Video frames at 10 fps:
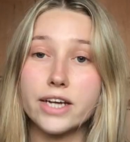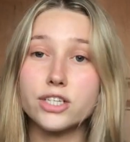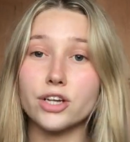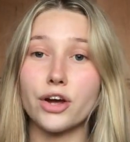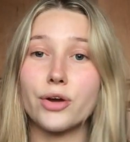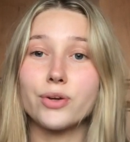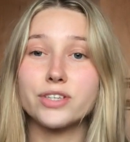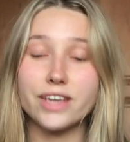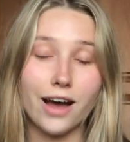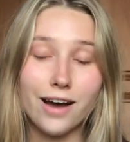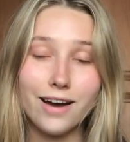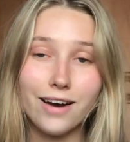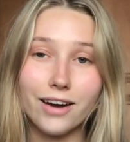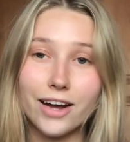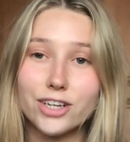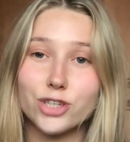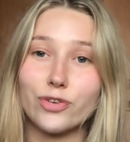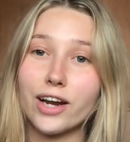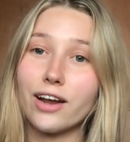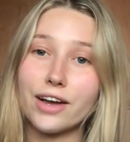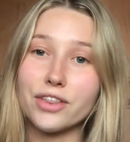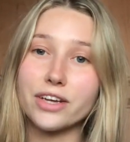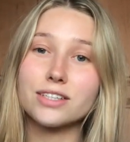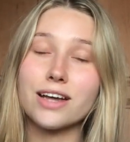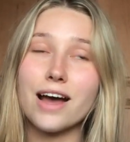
So yeah, I actually really like this.